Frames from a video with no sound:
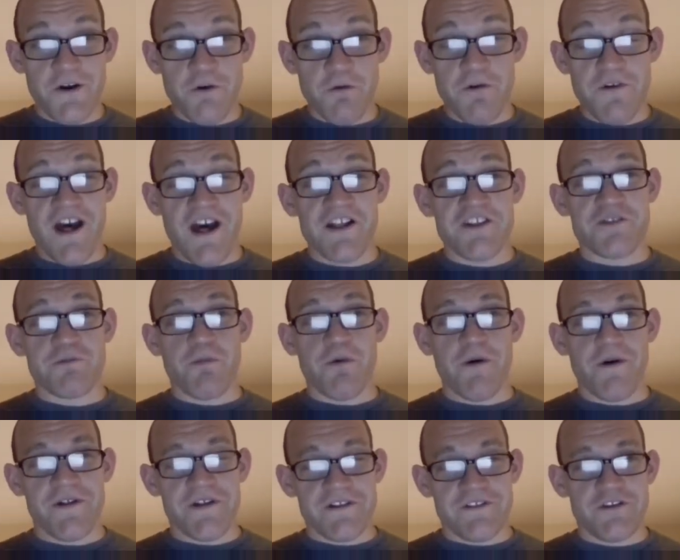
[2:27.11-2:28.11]
Without
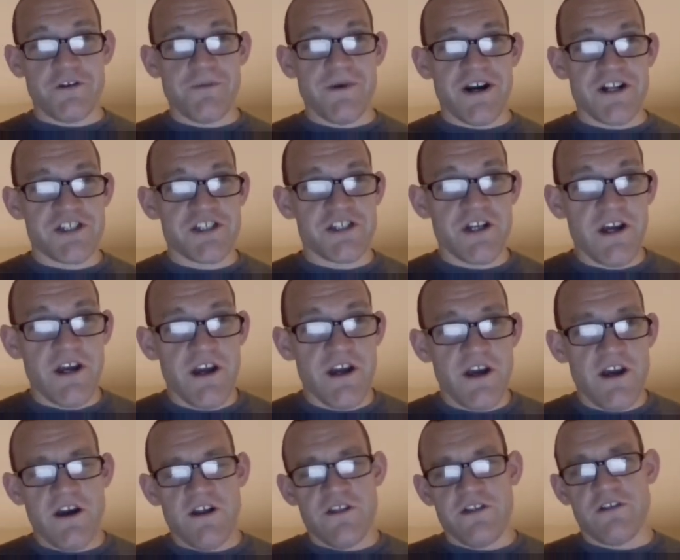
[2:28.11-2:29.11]
spoiling too much,
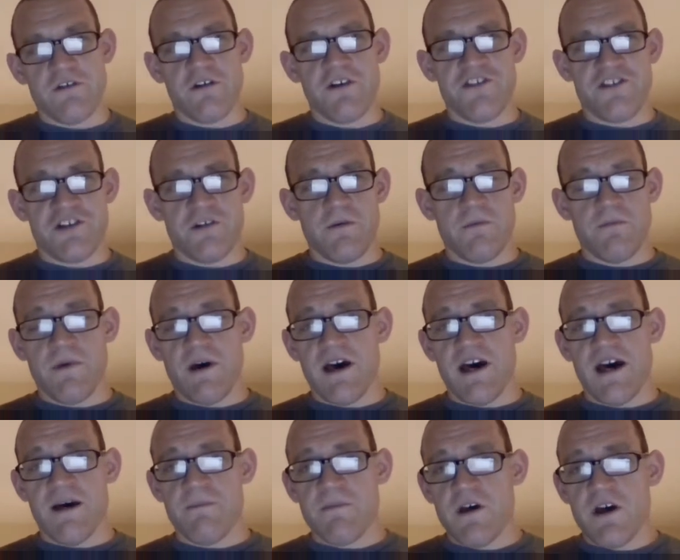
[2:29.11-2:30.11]
there is
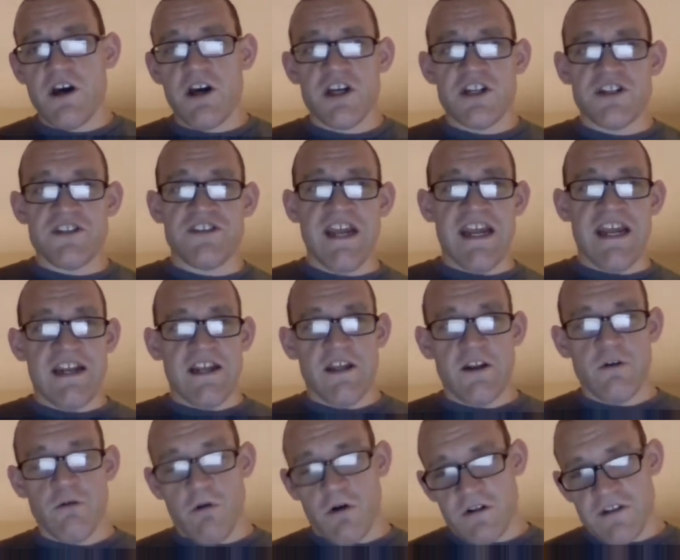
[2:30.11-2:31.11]
some
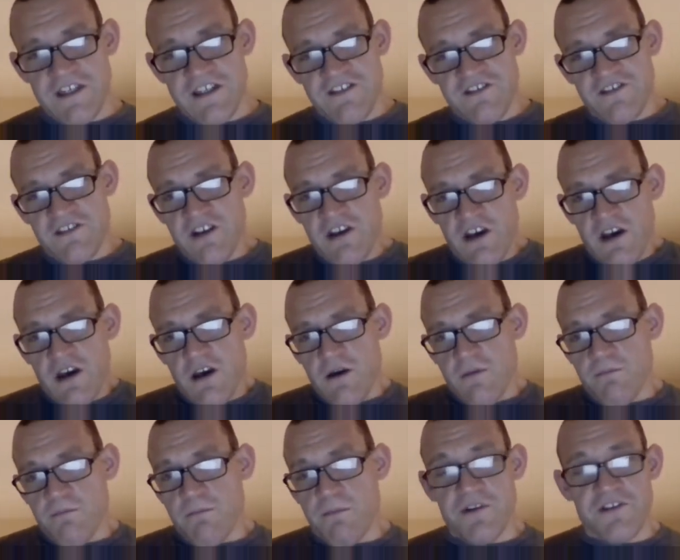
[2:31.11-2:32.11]
dated or at least
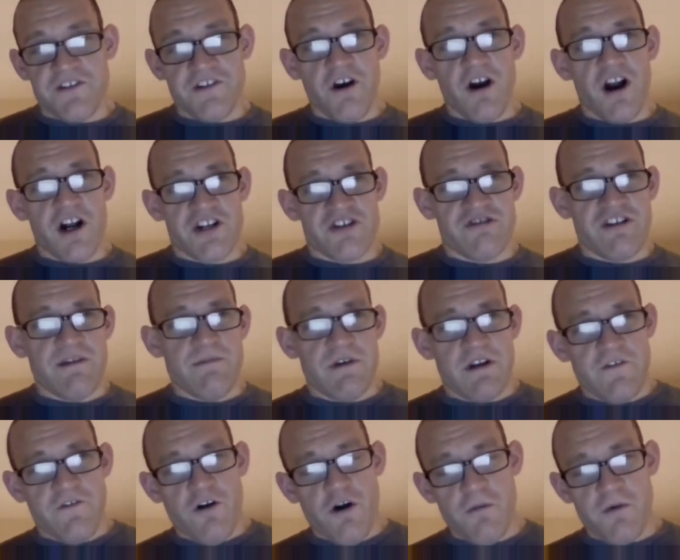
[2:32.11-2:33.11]
bizarre treatment
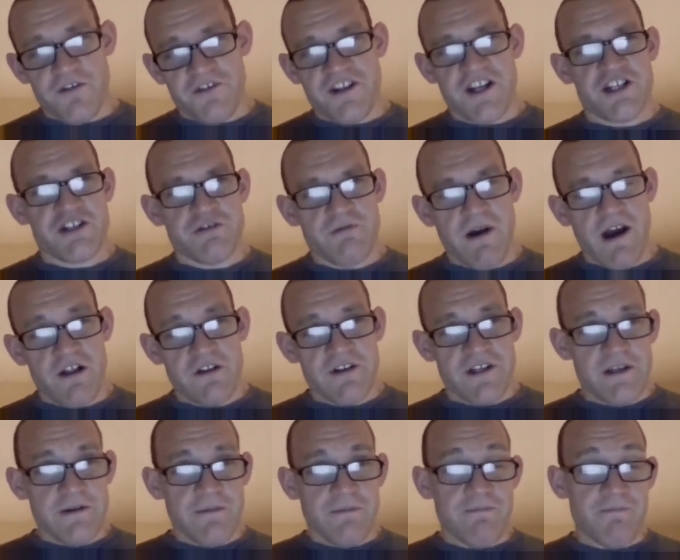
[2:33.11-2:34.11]
of
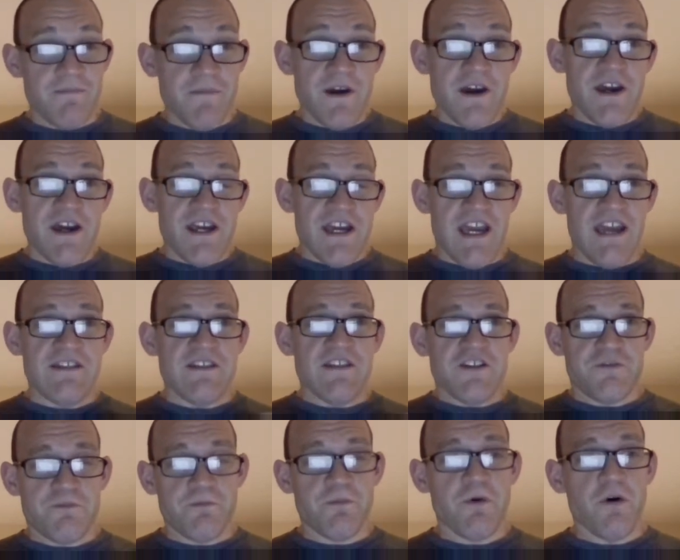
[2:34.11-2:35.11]
homosexuality in
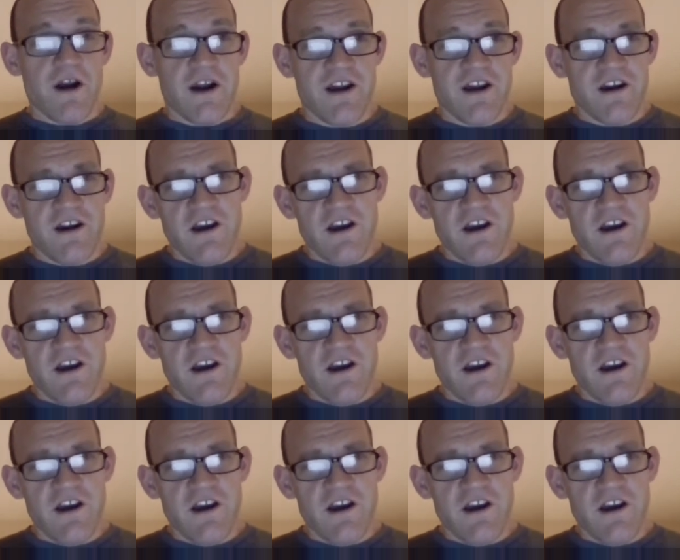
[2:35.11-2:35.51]
this book